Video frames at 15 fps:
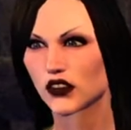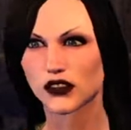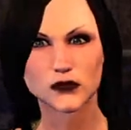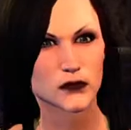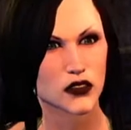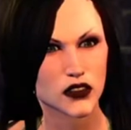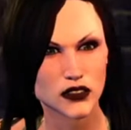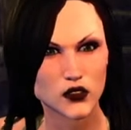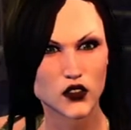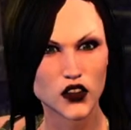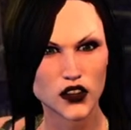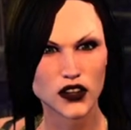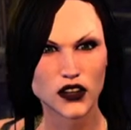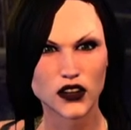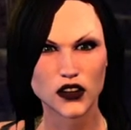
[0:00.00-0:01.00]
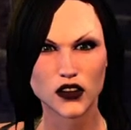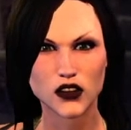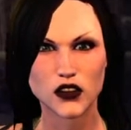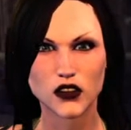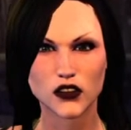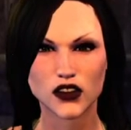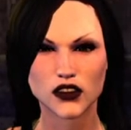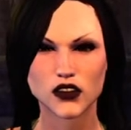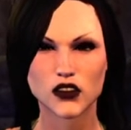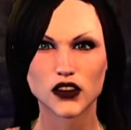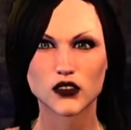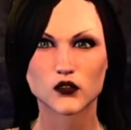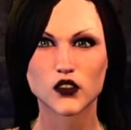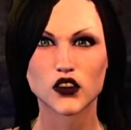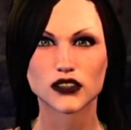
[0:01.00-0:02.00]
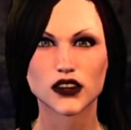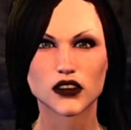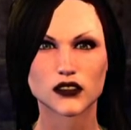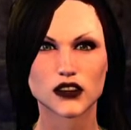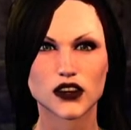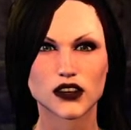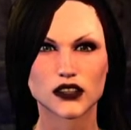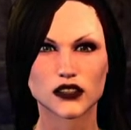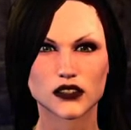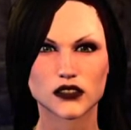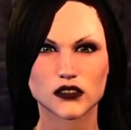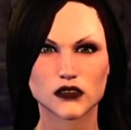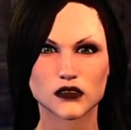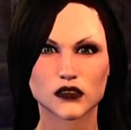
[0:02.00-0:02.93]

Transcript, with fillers: Just place your hand on the antiquarian's eye.